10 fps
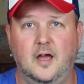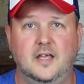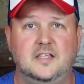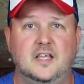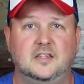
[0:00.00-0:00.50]

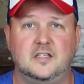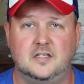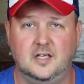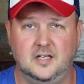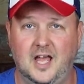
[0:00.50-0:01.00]
He sent
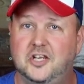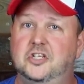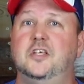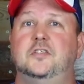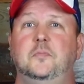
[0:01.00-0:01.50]
this to not
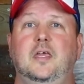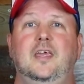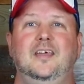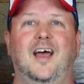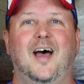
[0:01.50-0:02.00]
just
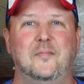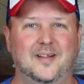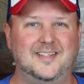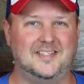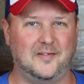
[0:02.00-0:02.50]
me,
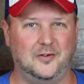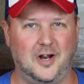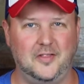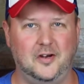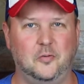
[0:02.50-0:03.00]
but to
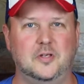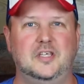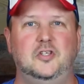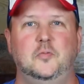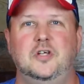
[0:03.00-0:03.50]
several other
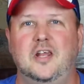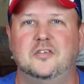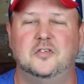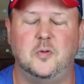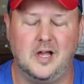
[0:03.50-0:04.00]
WhiskeyTube
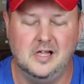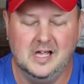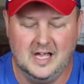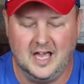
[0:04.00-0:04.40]
channels as well,